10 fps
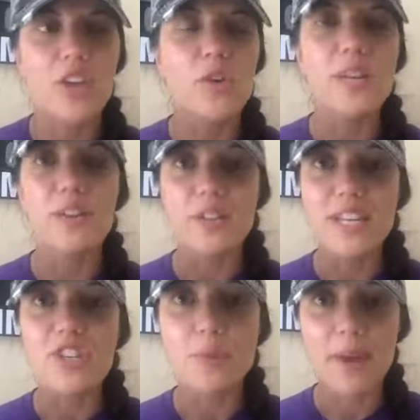You can either
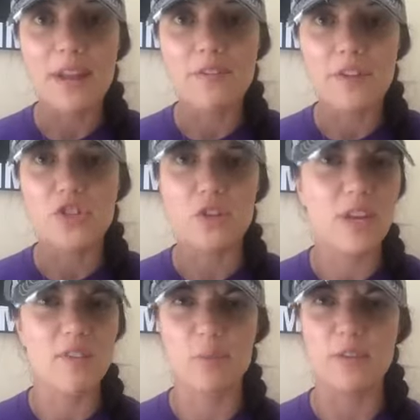teach a man to fish or
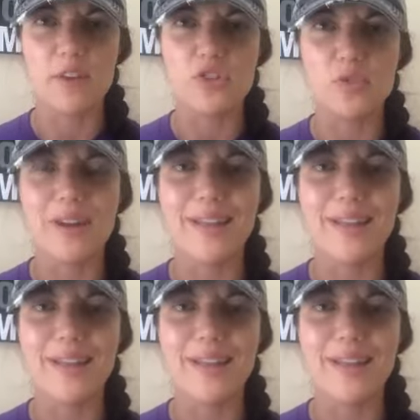give him a fish, right?